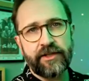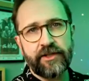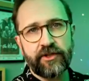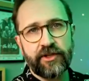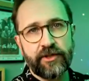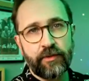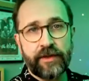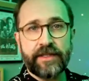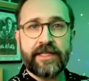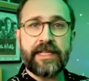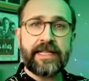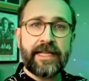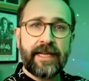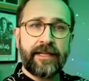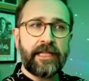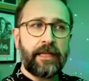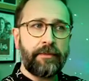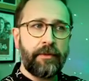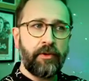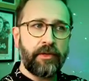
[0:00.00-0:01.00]
because once it
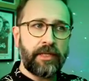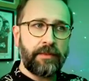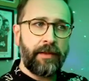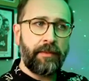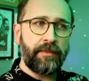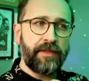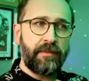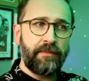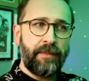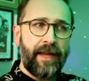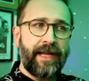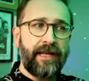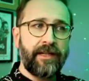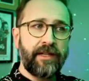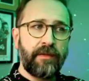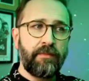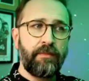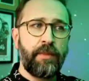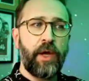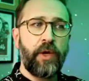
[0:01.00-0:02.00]
stands up I want to be able to bend
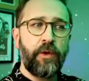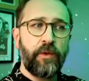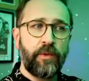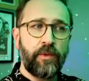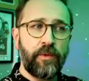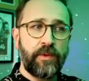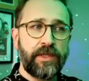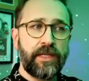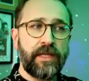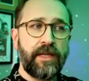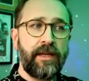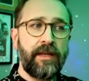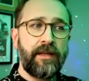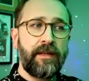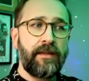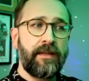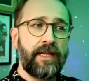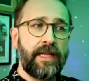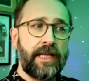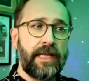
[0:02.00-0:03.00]
and pose
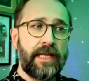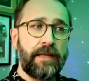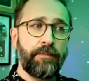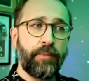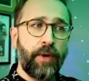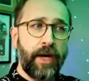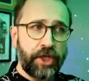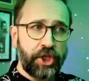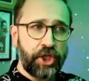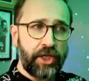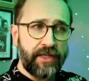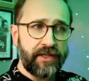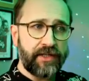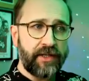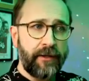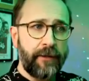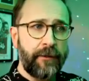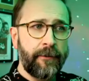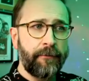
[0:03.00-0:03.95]
the branches,